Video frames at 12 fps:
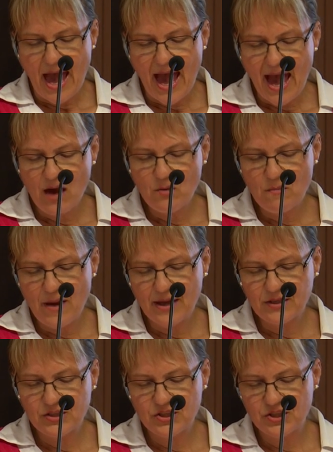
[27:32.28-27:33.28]
how
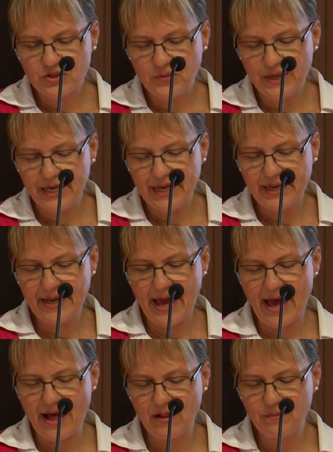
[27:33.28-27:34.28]
much we can
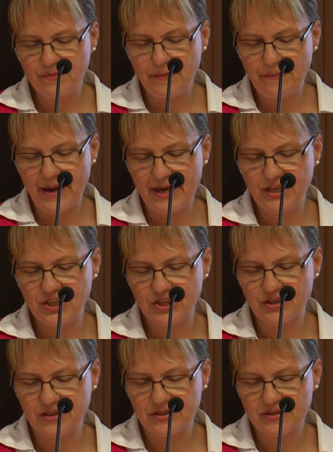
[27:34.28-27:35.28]
help the
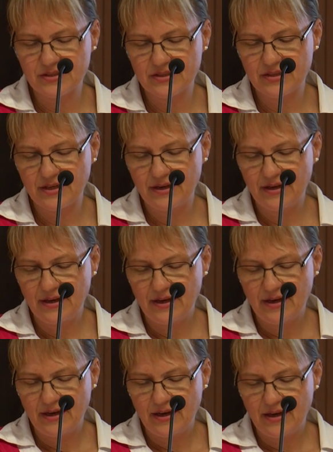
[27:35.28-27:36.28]
patients,
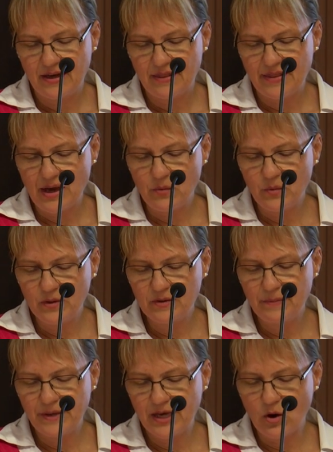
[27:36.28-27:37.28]
there
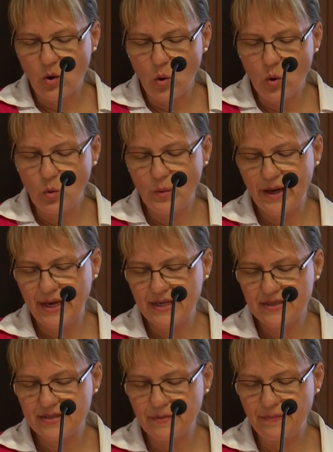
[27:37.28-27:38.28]
will be
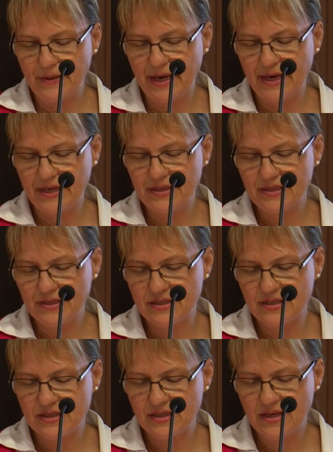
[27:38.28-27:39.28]
always a
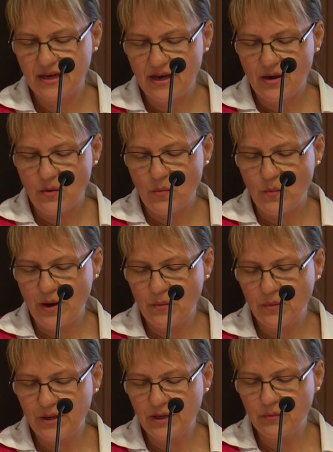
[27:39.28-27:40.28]
place where
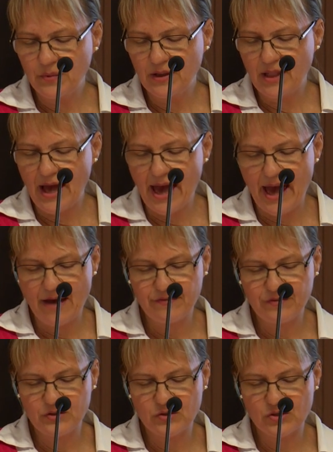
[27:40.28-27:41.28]
we will
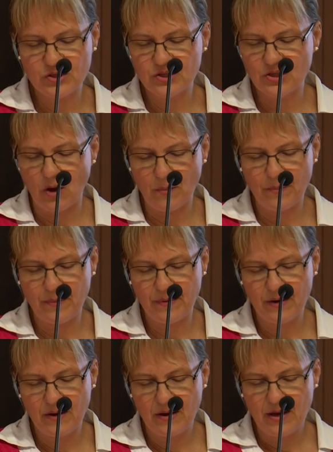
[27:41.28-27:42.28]
have to stop
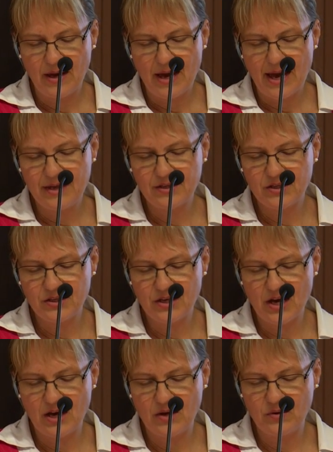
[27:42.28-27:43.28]
and
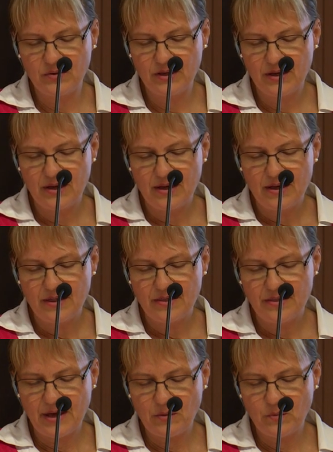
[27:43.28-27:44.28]
know
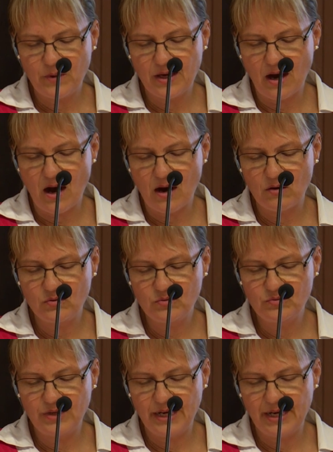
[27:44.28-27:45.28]
that we are
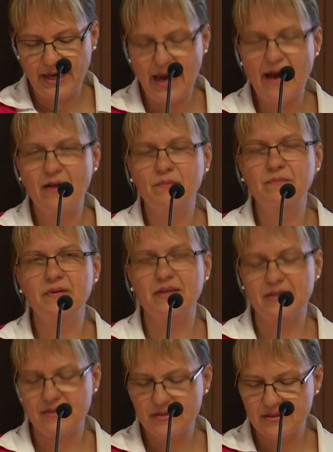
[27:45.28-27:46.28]
really
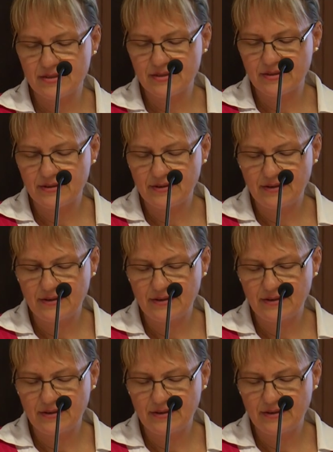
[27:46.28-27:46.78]
helpless.